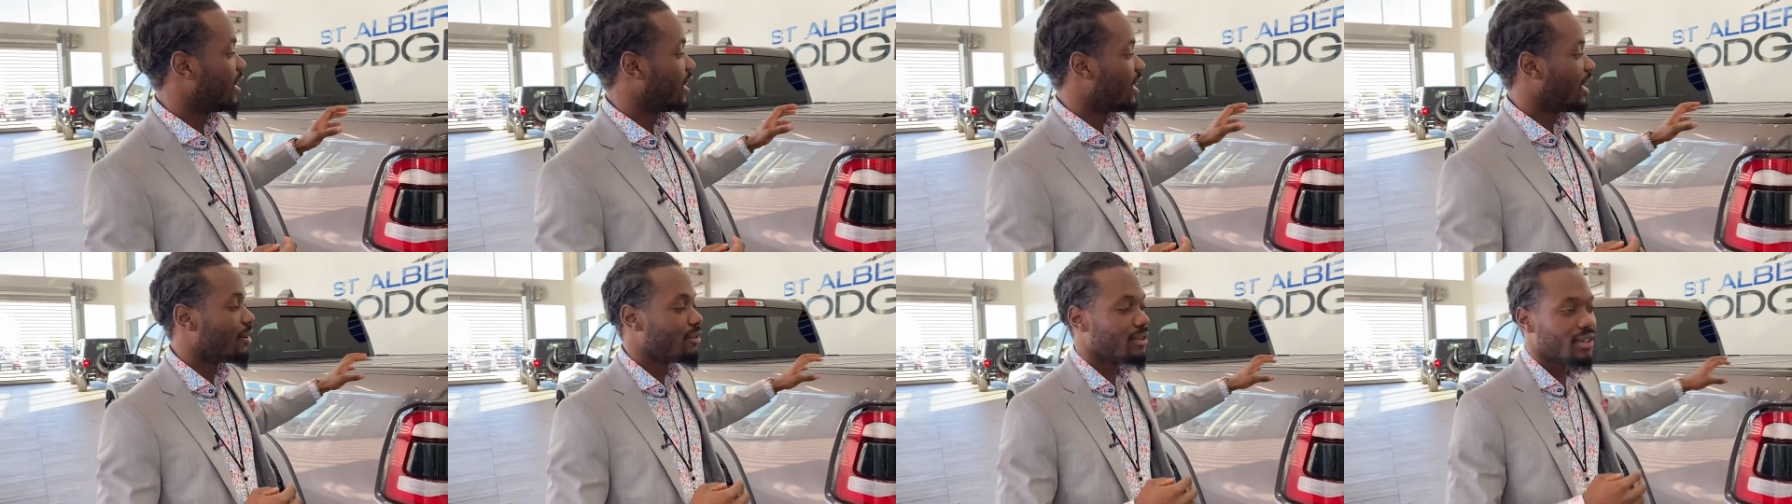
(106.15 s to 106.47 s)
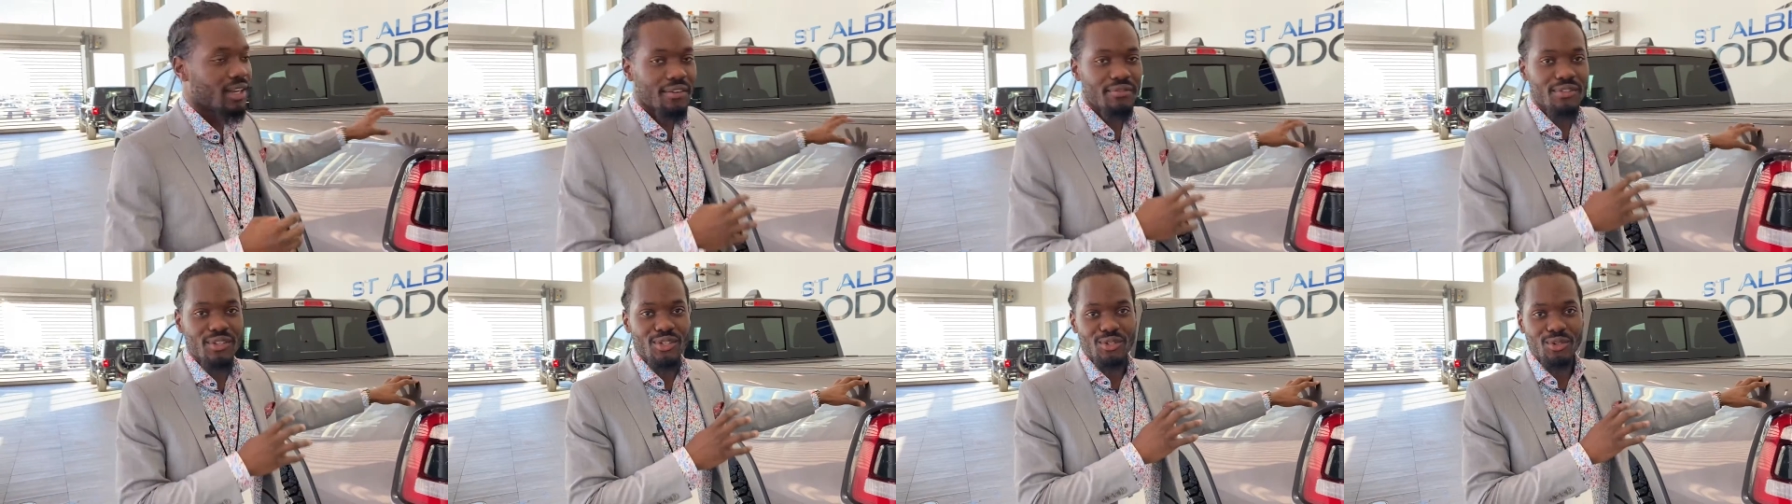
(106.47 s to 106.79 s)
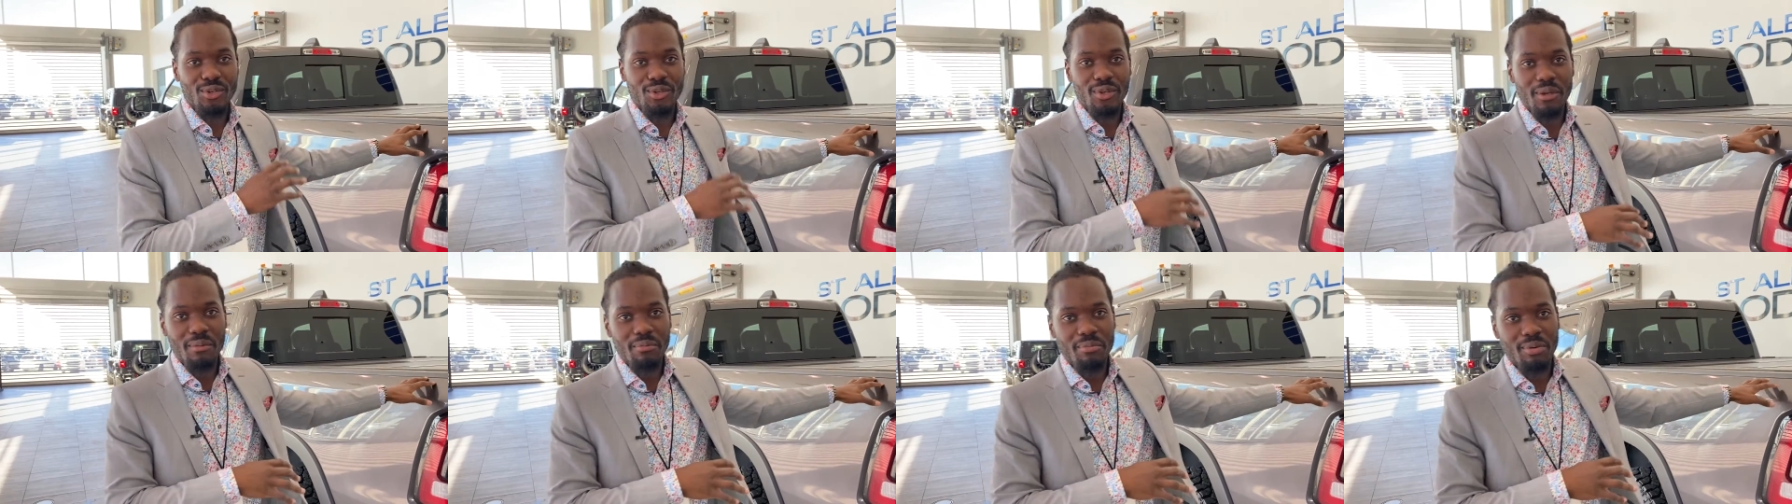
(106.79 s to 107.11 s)
I would love to show
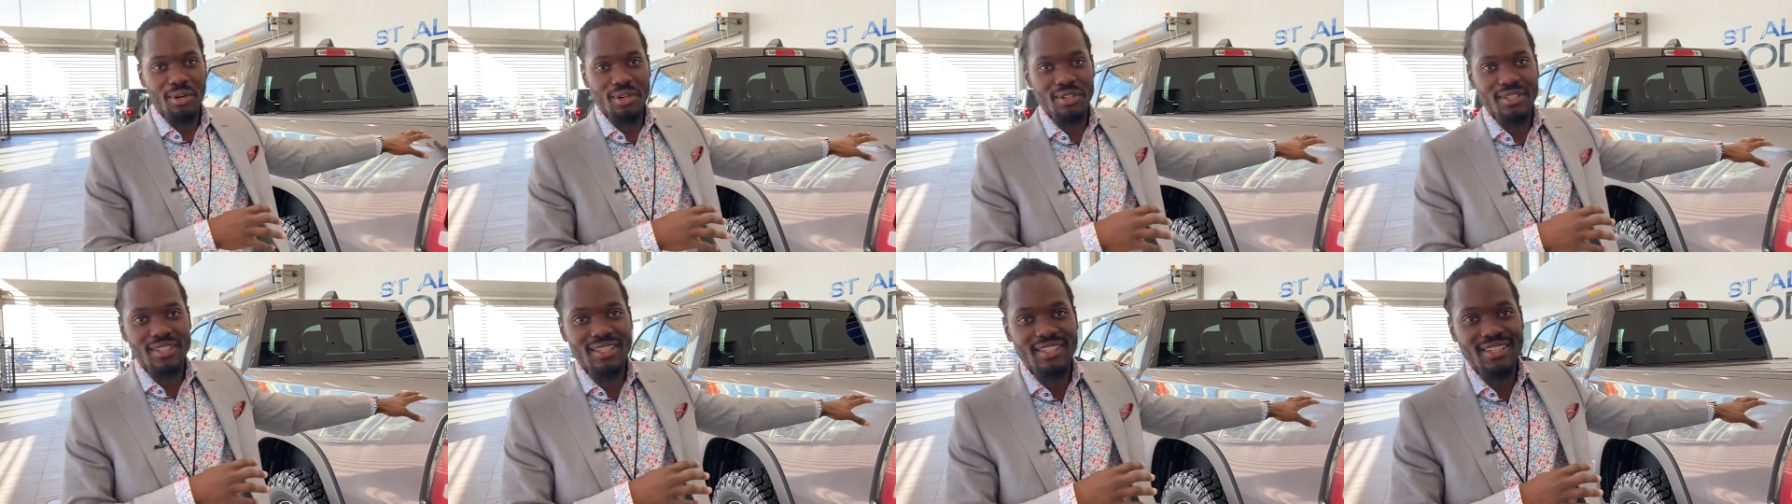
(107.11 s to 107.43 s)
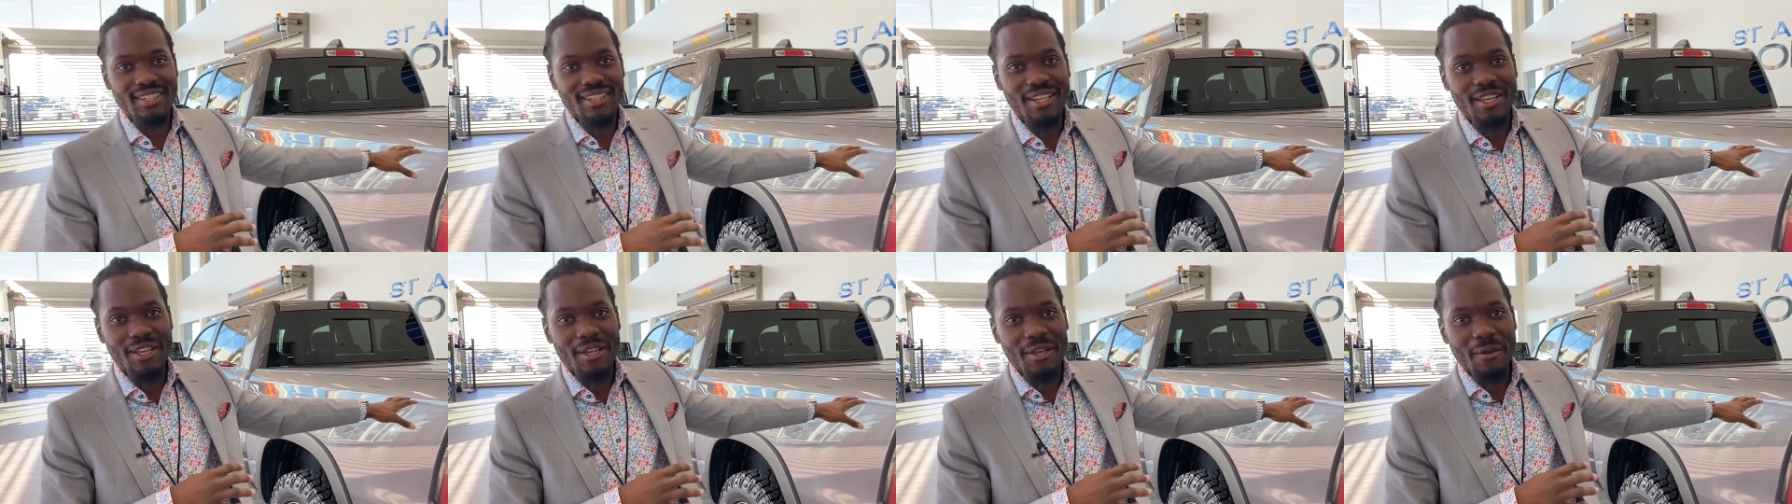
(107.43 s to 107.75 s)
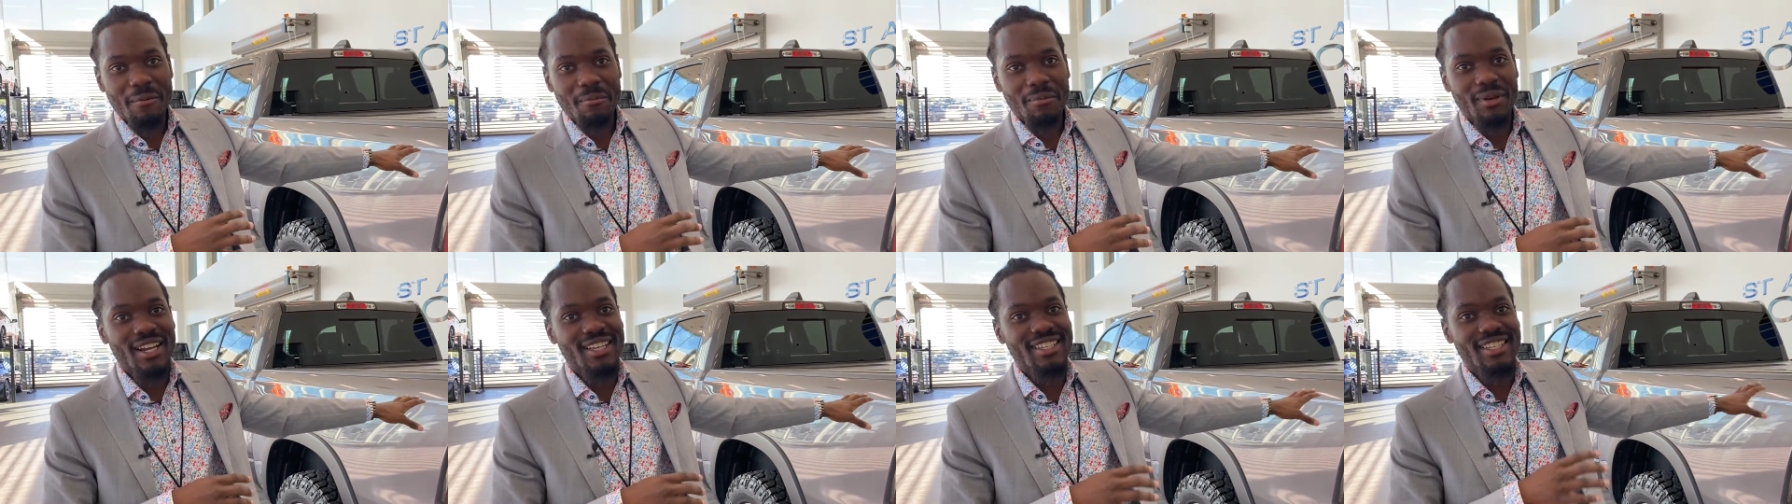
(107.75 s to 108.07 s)
you in person,
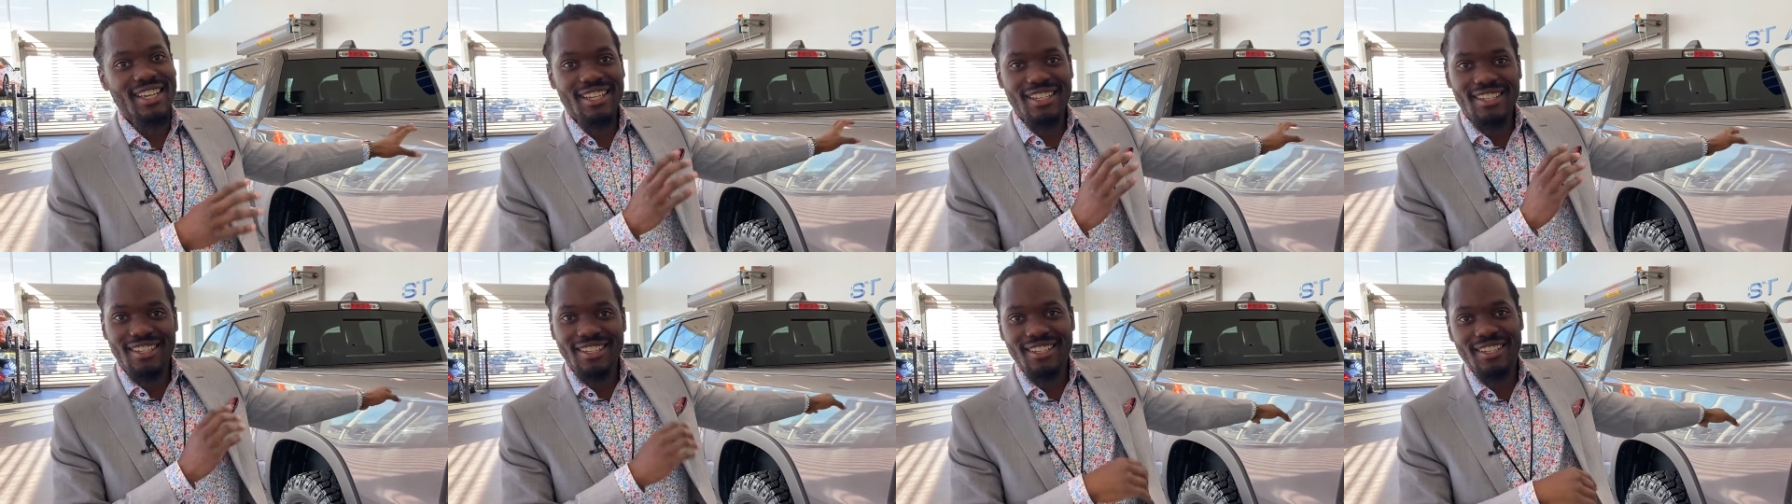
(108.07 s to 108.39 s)
but as I